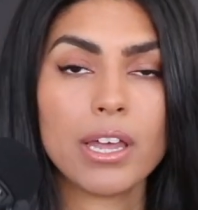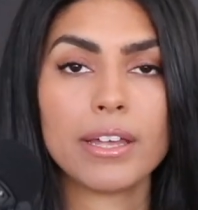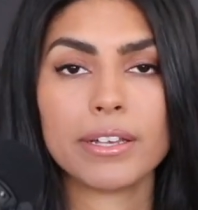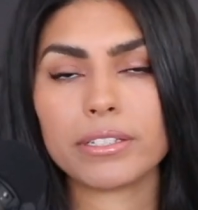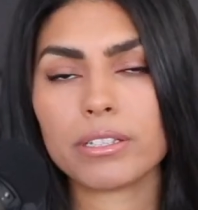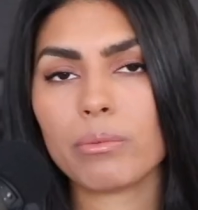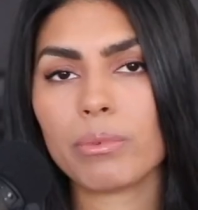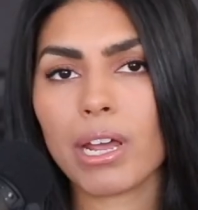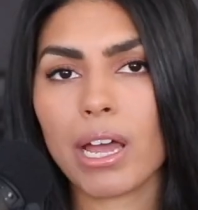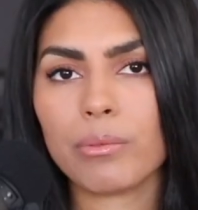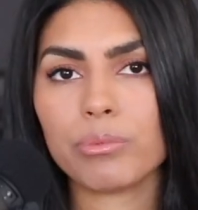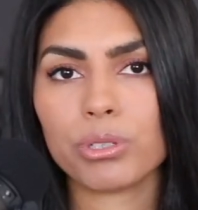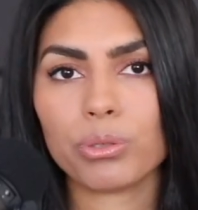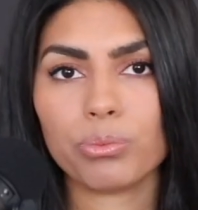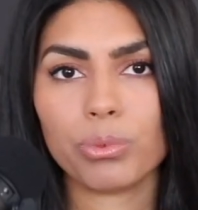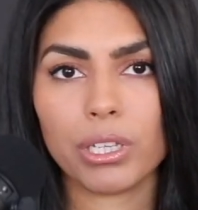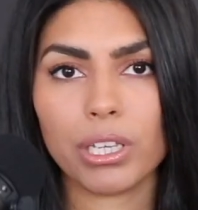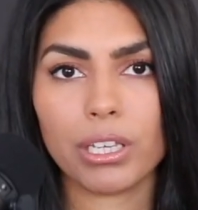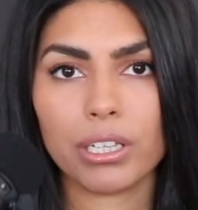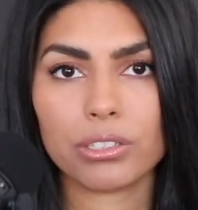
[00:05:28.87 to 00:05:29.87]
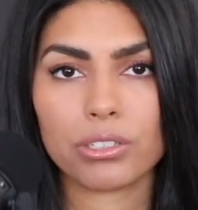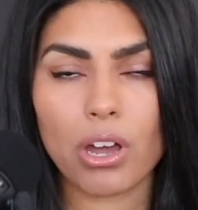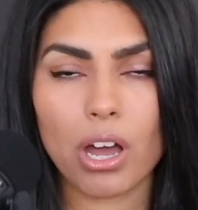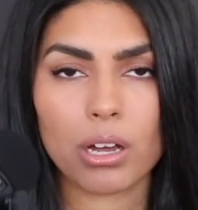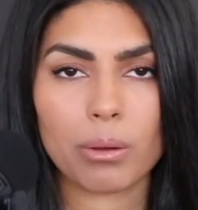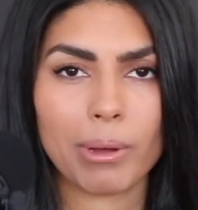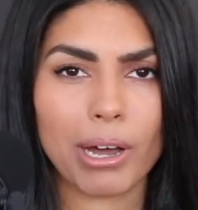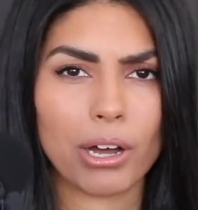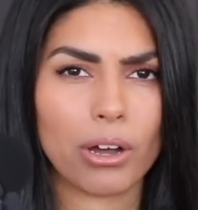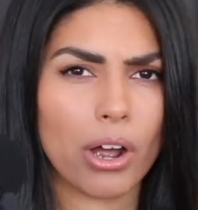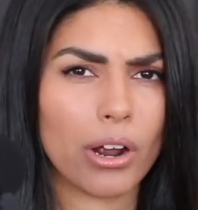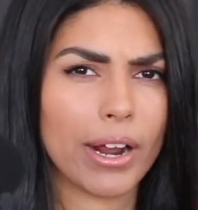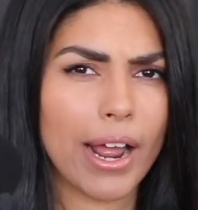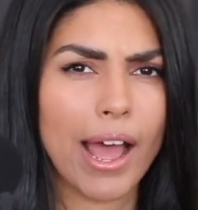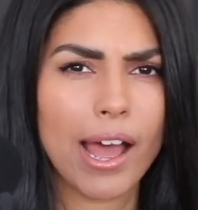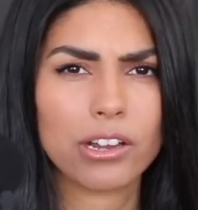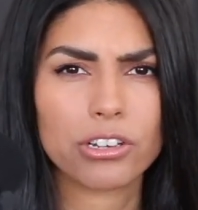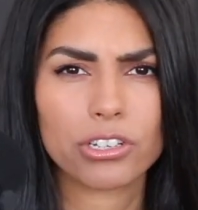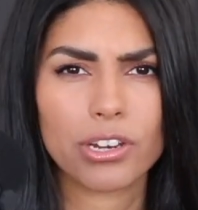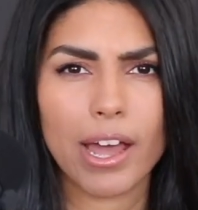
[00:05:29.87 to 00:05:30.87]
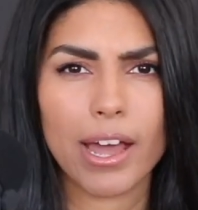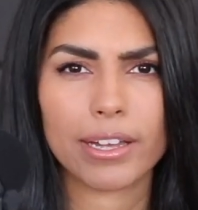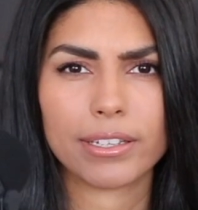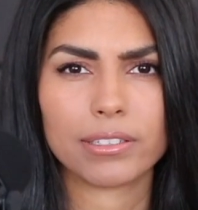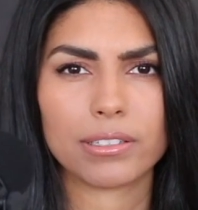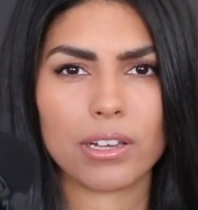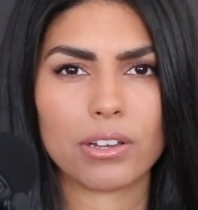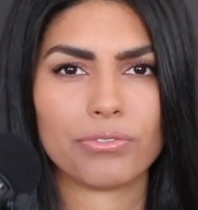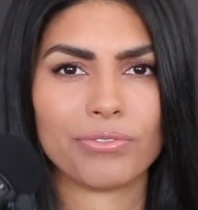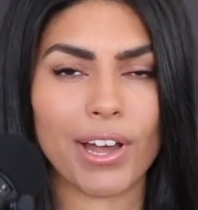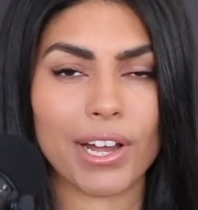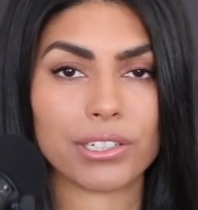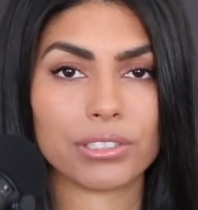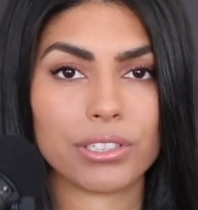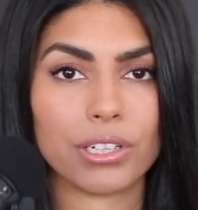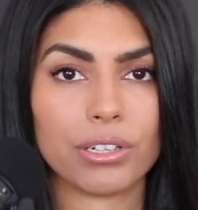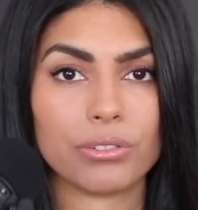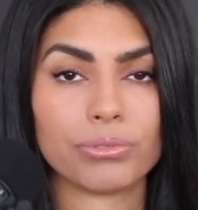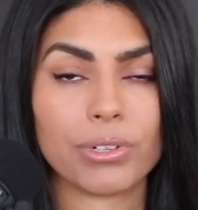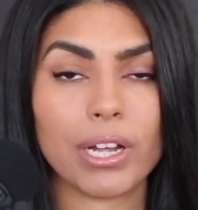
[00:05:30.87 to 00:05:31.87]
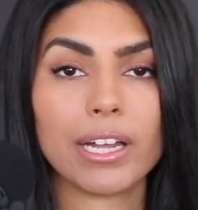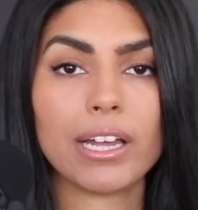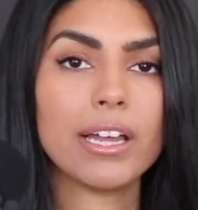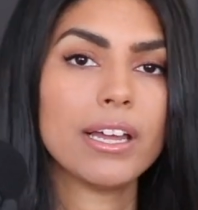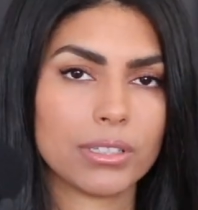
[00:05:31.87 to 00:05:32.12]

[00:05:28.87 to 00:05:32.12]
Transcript: Sometimes we talk about are hashtags effective, right?